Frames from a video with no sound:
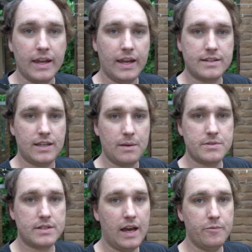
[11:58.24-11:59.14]
it
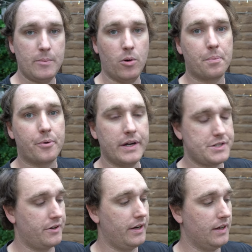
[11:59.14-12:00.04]
seems to have a bit more
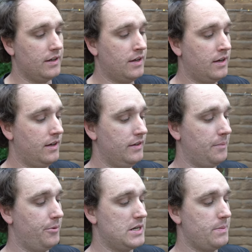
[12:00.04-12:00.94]
pressure in it
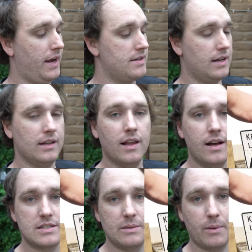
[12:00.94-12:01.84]
than British paints and it lasts a